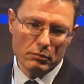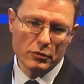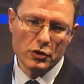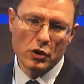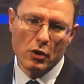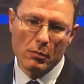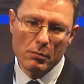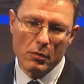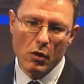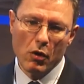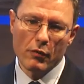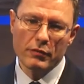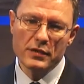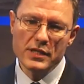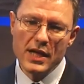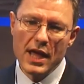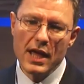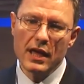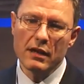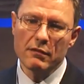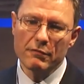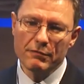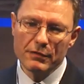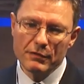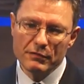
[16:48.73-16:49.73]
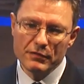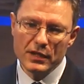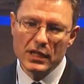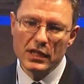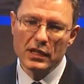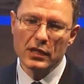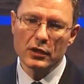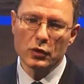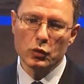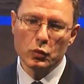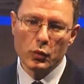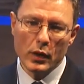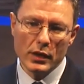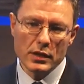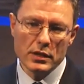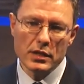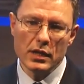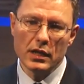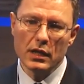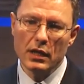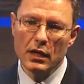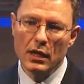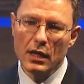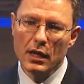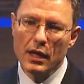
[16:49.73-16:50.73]
job of 10, 15,
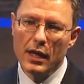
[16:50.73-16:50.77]
20,